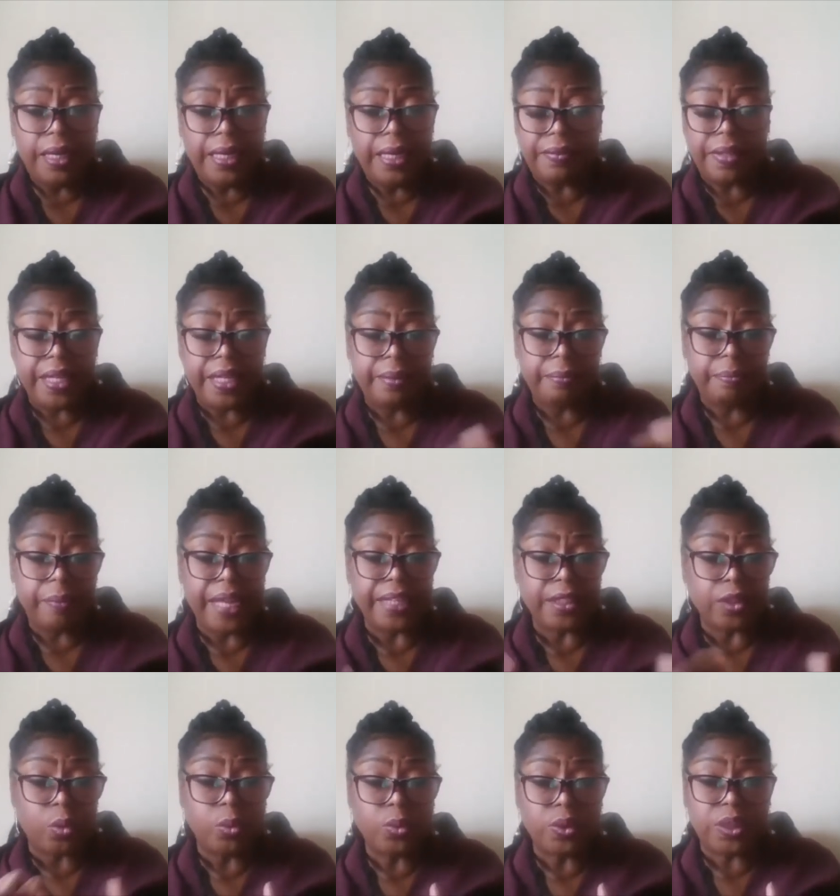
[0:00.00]
their
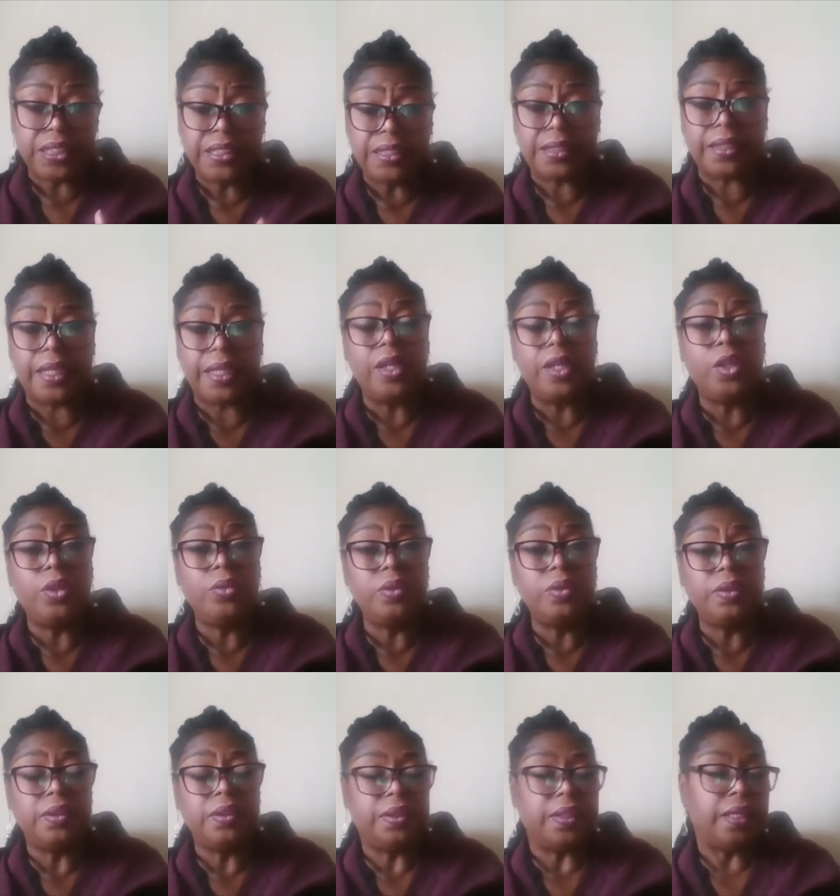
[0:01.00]
headquarters in
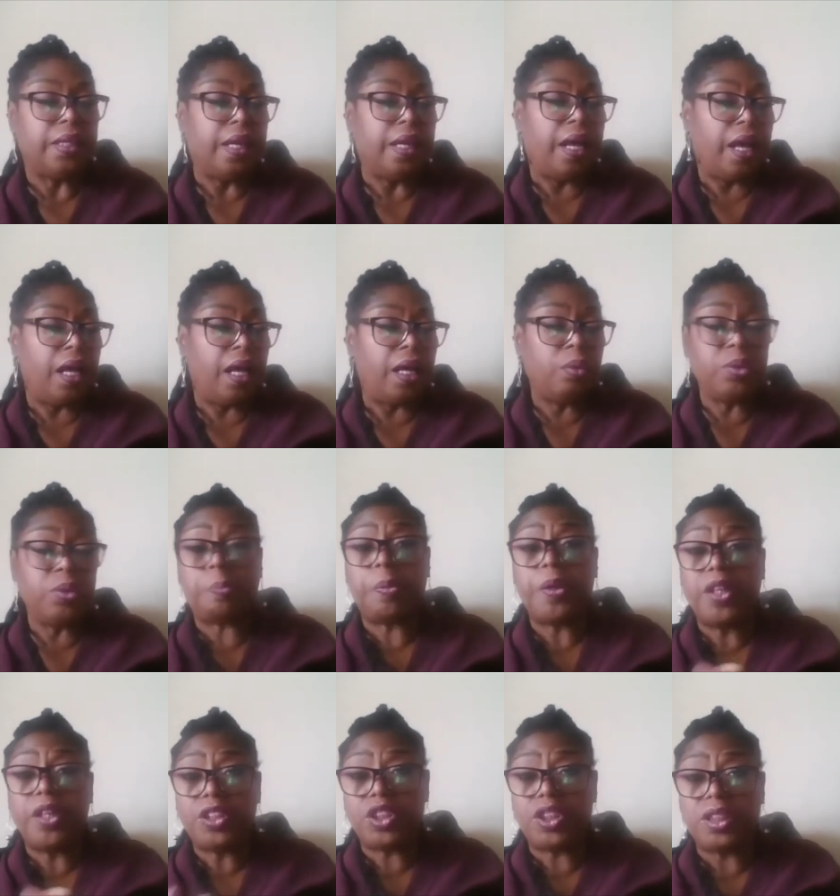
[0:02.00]
Luton uh, was
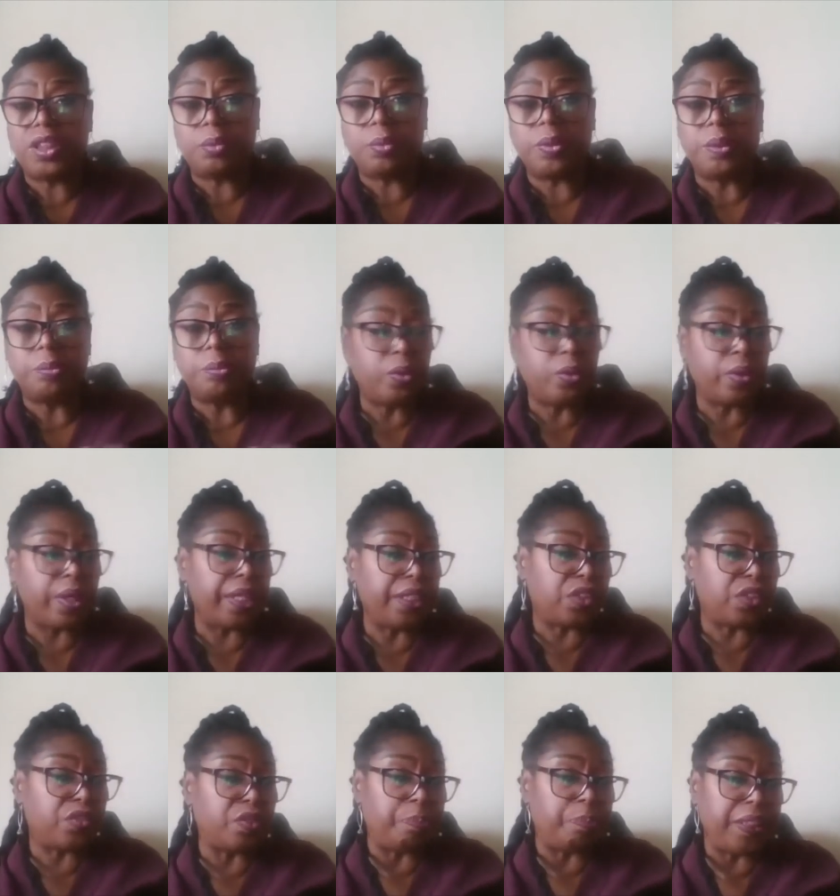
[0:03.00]
purchased with a mortgage
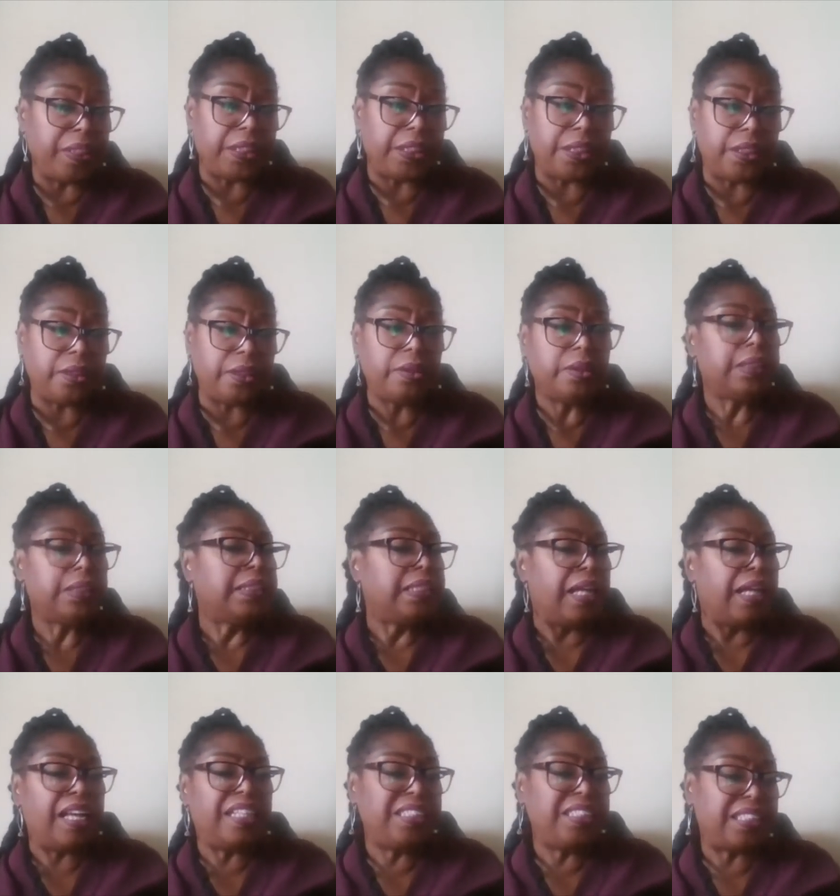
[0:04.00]
from PCU
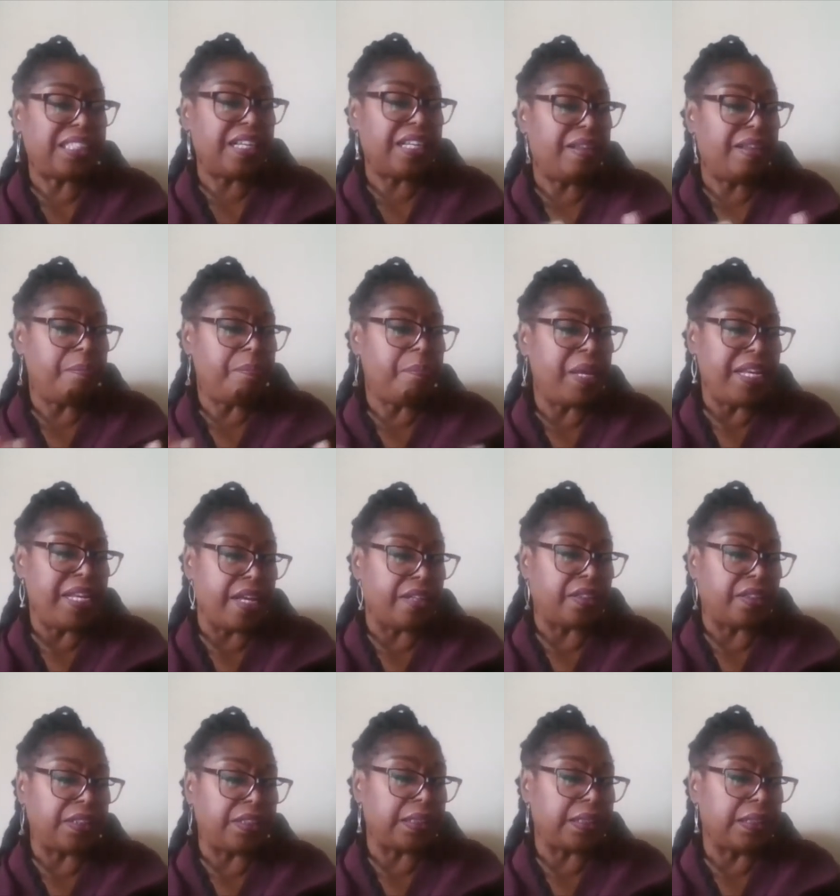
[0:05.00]
and uh, many
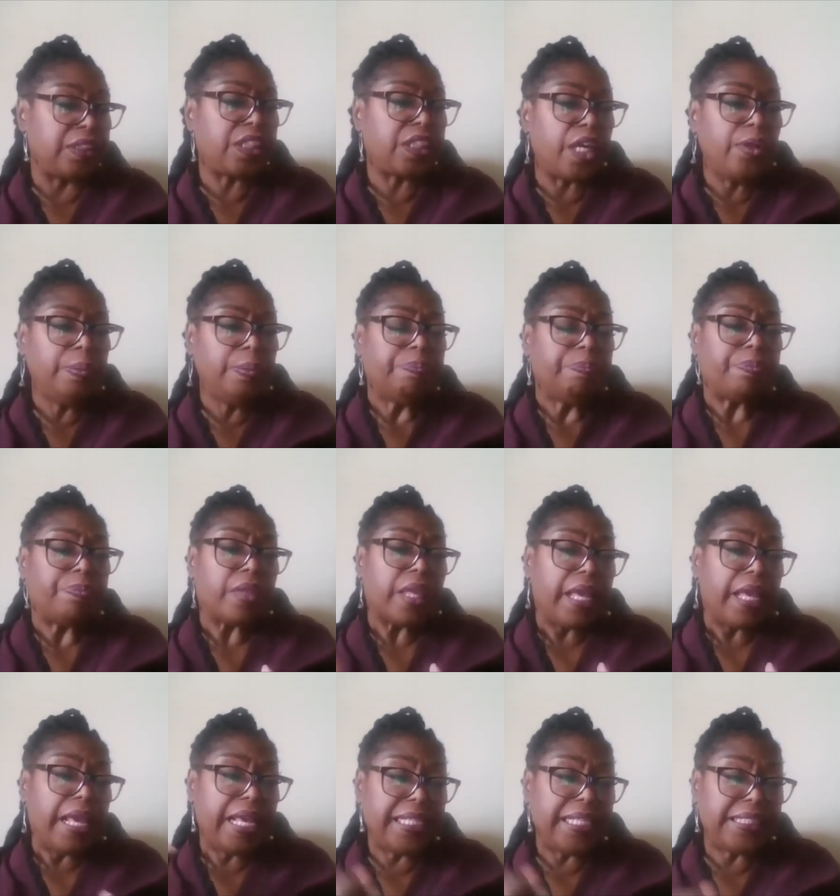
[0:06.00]
others. So
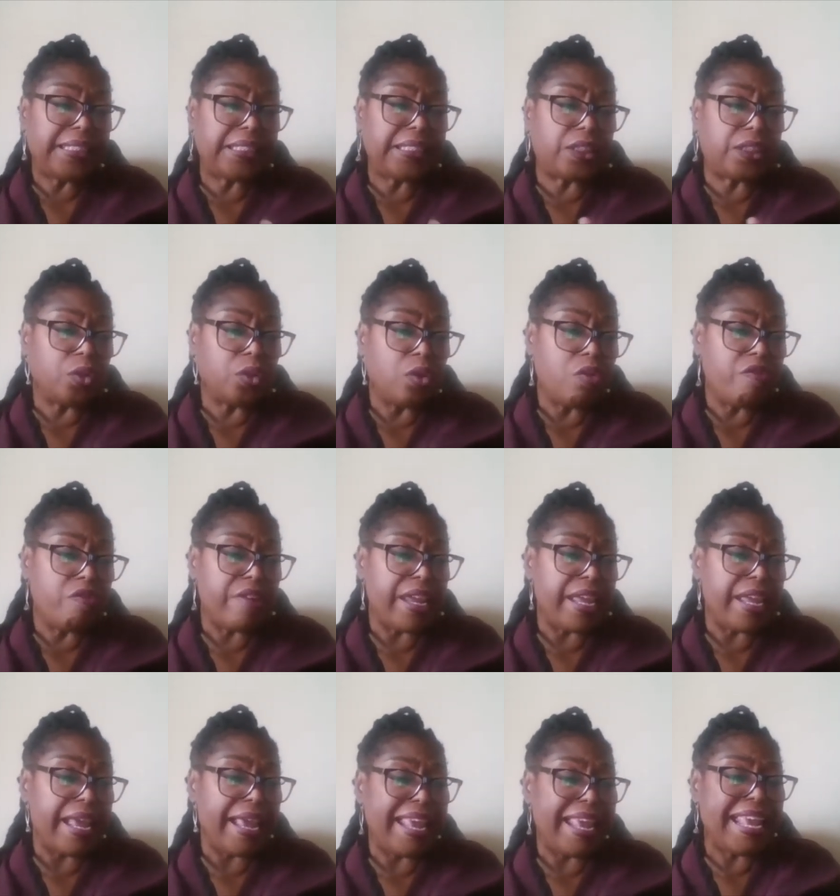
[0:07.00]
his
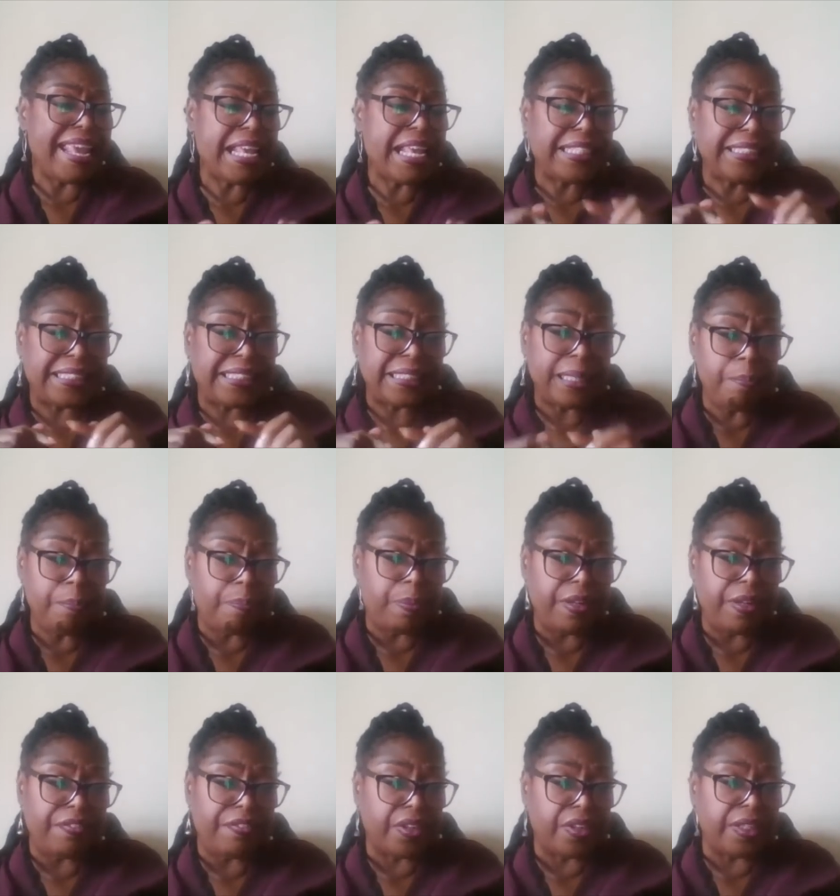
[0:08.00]
story
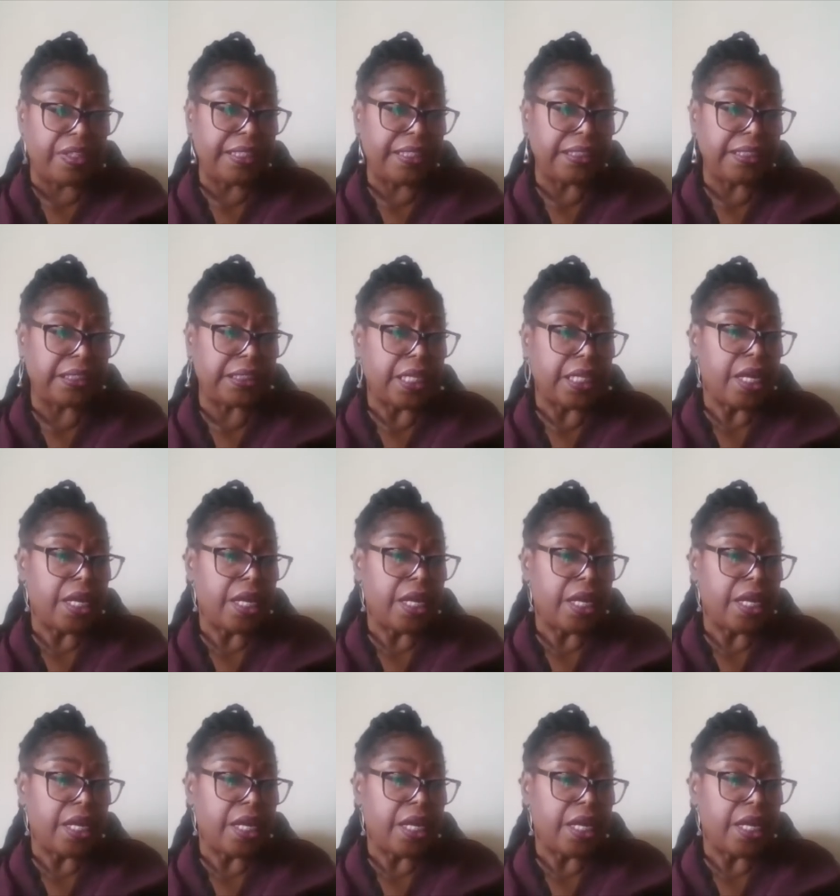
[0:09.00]
exemplifies